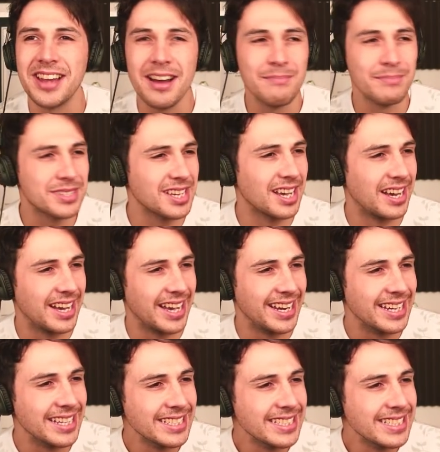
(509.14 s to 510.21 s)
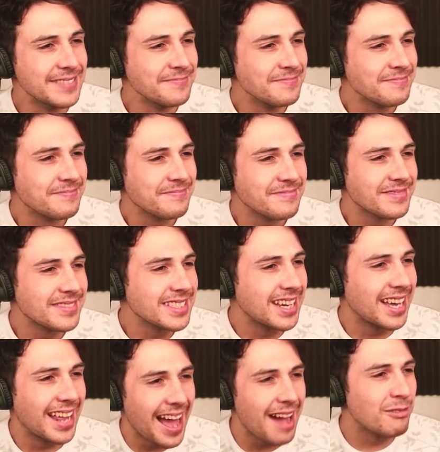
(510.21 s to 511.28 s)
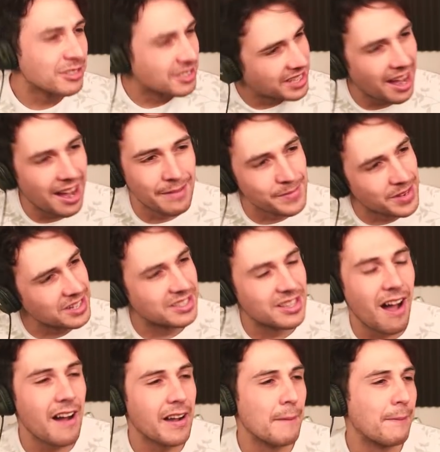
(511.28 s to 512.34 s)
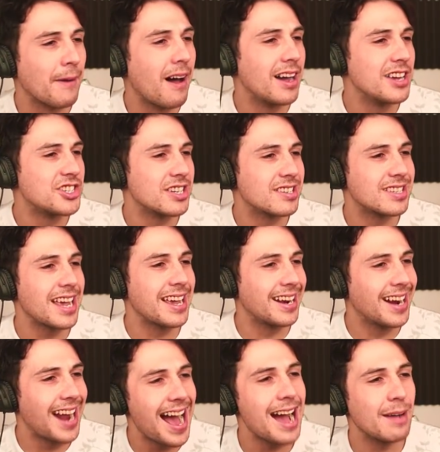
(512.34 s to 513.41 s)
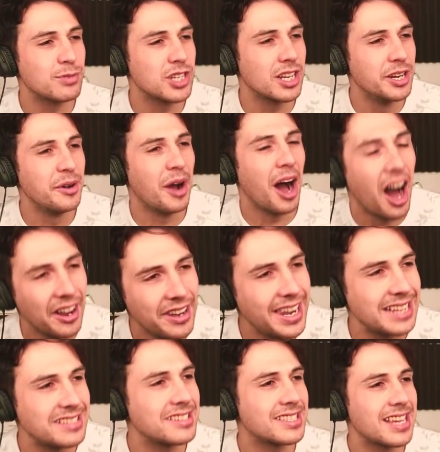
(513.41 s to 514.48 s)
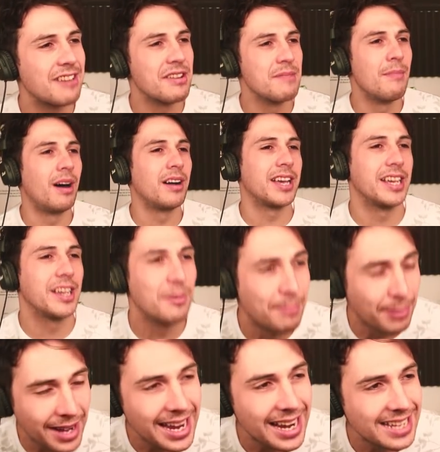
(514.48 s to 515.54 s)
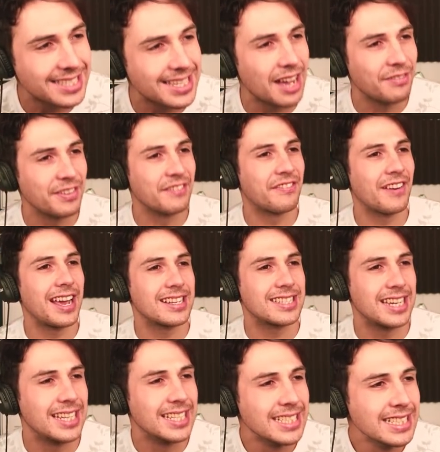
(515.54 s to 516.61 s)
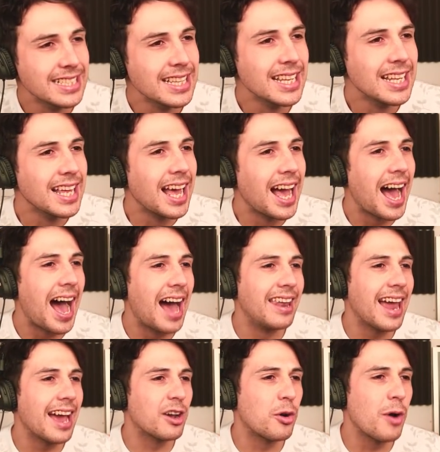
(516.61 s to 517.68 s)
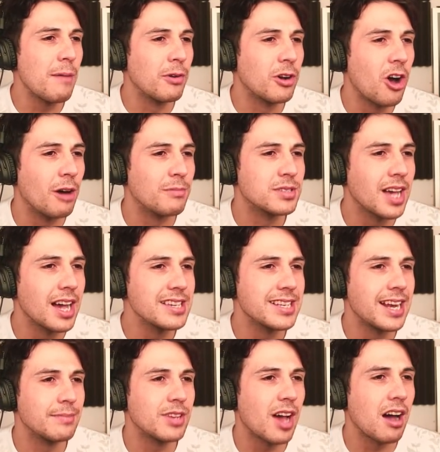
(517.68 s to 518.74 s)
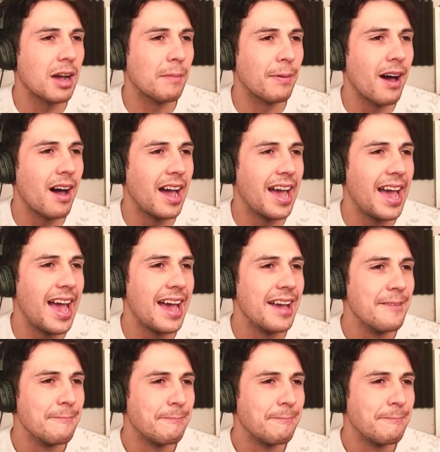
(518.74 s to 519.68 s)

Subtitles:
dumb side. And that was dumb, because Darkiplier is just taking an absolute unnecessary mugging, completely self-inflicted. And now Kwebbelkop sizing up Darkiplier here.